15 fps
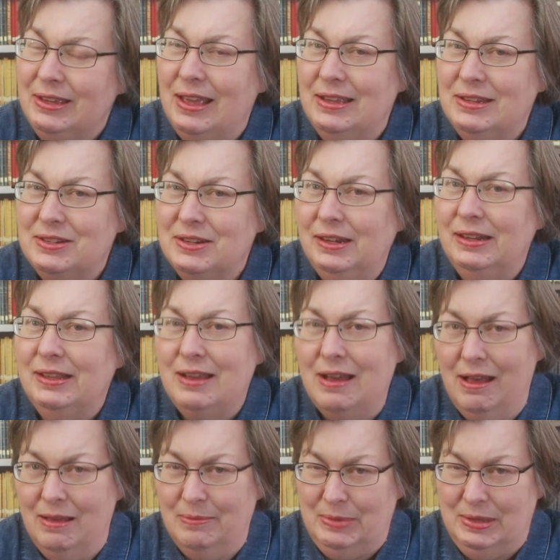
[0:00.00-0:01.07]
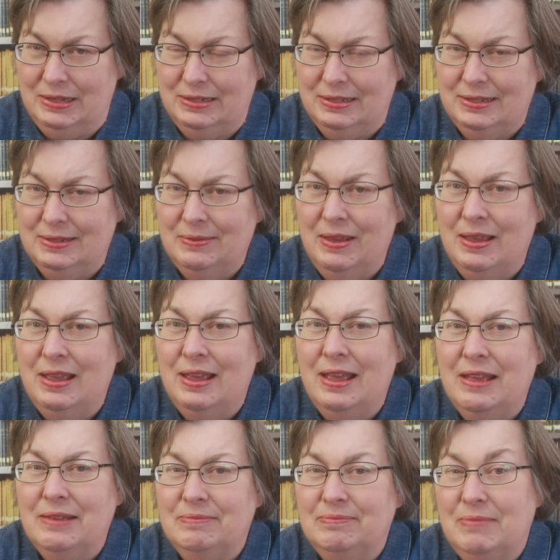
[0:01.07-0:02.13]
occasionally comments.
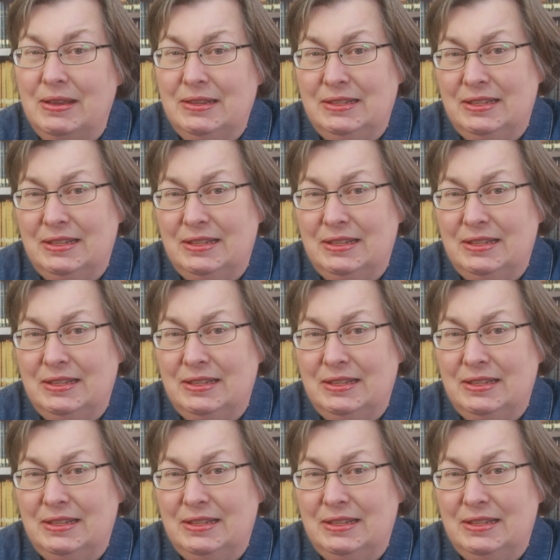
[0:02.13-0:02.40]
My